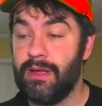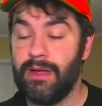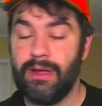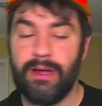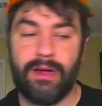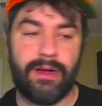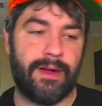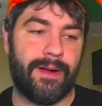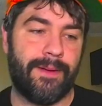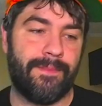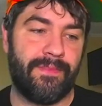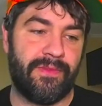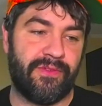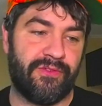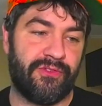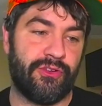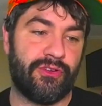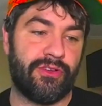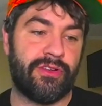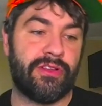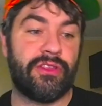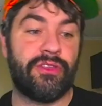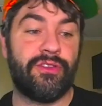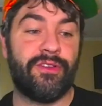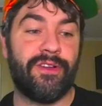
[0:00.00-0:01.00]
If you're in
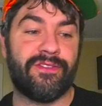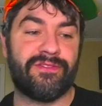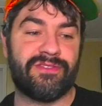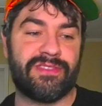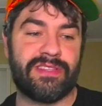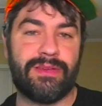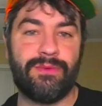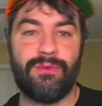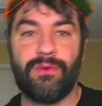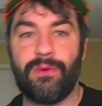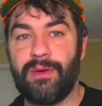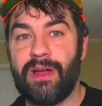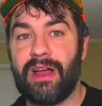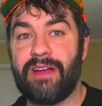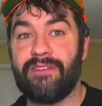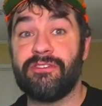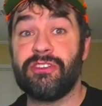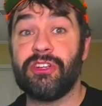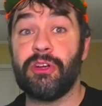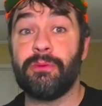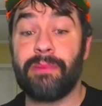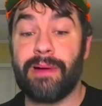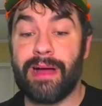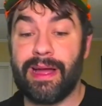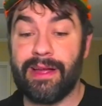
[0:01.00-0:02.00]
the UFC, we'll have Joe
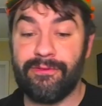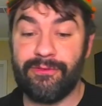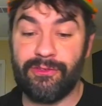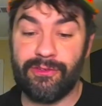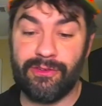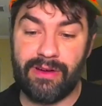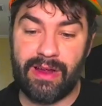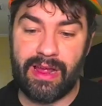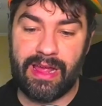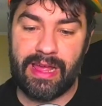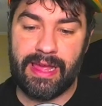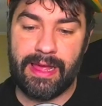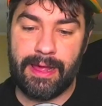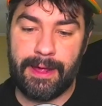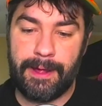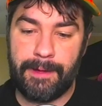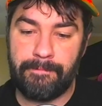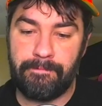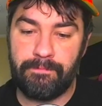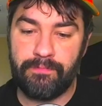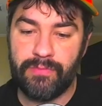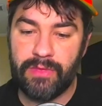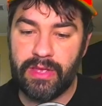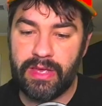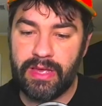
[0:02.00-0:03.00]
Pyfer
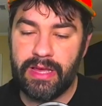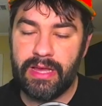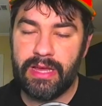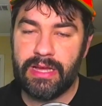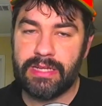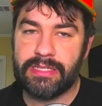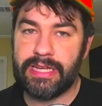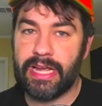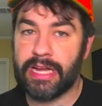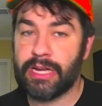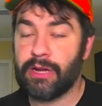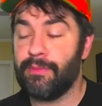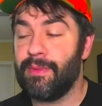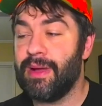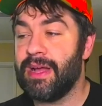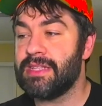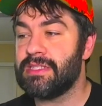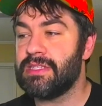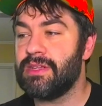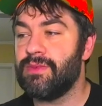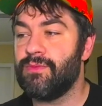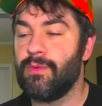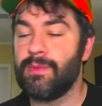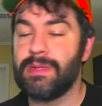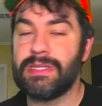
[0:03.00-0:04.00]
and Jack
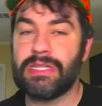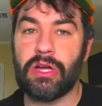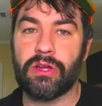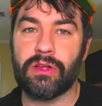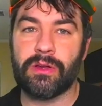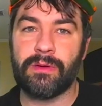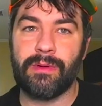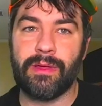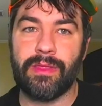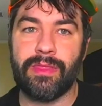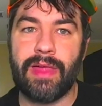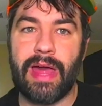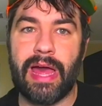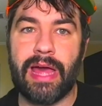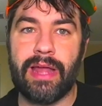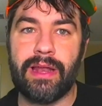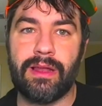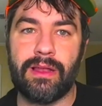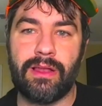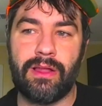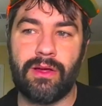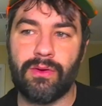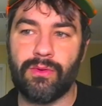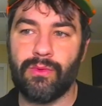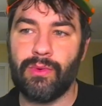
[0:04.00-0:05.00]
Hermanson. We'll be talking about that
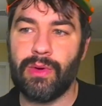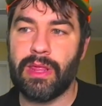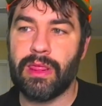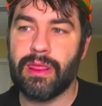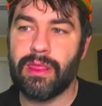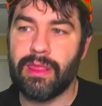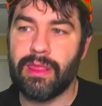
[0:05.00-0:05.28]
along with